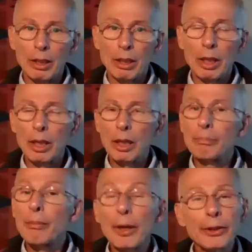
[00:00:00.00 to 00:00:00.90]

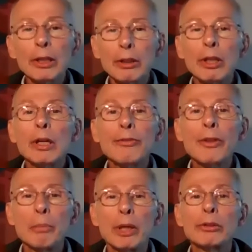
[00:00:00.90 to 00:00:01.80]
I think of
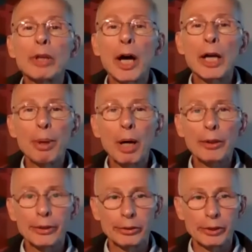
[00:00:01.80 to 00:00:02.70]
them as
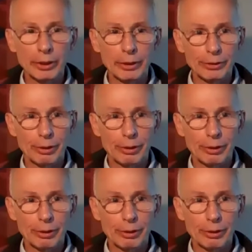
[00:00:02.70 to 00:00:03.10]
hypotheses.